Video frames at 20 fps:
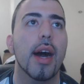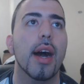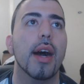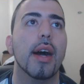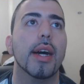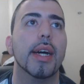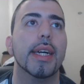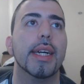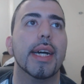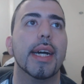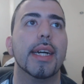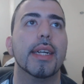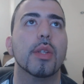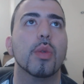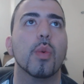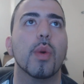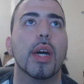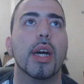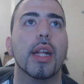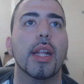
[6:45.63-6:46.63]

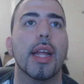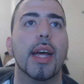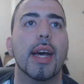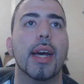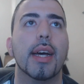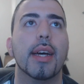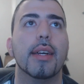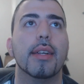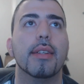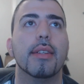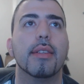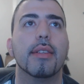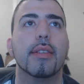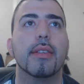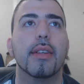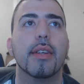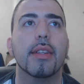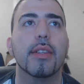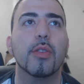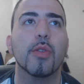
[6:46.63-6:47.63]
As well
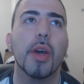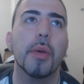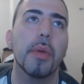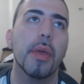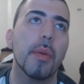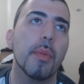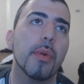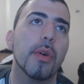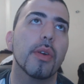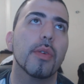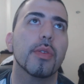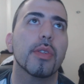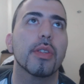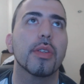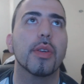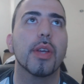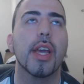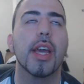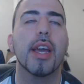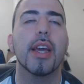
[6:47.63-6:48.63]
as the swipe keyboard was
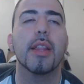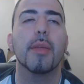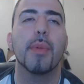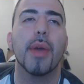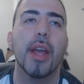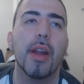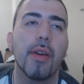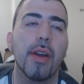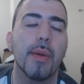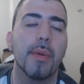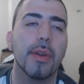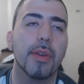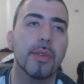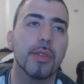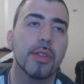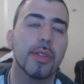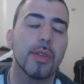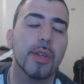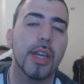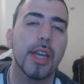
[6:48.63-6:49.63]
okay, the panoramic
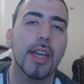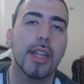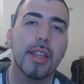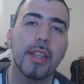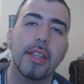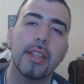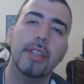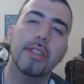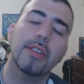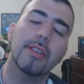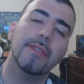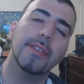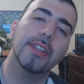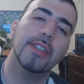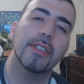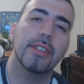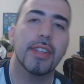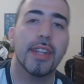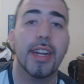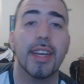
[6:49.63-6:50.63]
was okay. These are
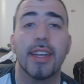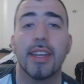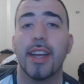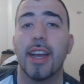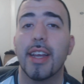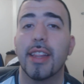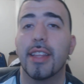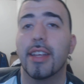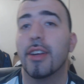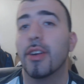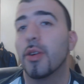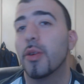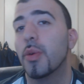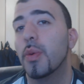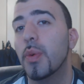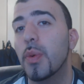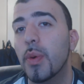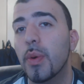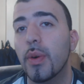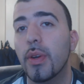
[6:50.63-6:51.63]
features that I think are
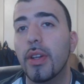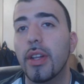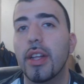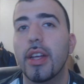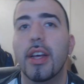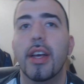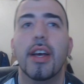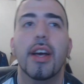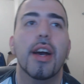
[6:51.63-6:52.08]
cool.